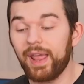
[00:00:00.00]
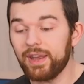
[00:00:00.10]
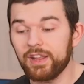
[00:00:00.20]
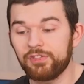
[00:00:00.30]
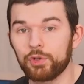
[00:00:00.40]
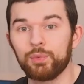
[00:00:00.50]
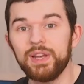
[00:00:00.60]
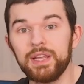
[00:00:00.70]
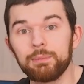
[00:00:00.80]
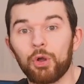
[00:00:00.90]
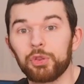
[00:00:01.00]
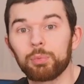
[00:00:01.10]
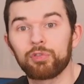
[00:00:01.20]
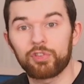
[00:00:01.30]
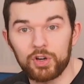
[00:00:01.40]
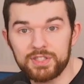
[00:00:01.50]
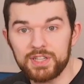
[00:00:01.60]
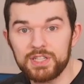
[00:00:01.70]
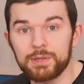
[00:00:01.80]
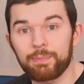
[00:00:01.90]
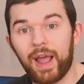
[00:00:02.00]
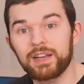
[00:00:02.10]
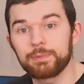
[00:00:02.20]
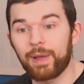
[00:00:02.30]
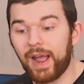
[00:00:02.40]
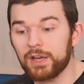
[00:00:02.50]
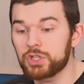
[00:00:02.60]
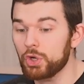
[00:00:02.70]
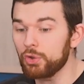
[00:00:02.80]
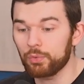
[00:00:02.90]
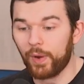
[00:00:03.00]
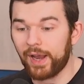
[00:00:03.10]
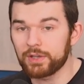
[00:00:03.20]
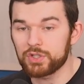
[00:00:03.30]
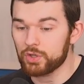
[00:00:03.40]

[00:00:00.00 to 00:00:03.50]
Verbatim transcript: And if you're reading multiple verses back to back, show the range.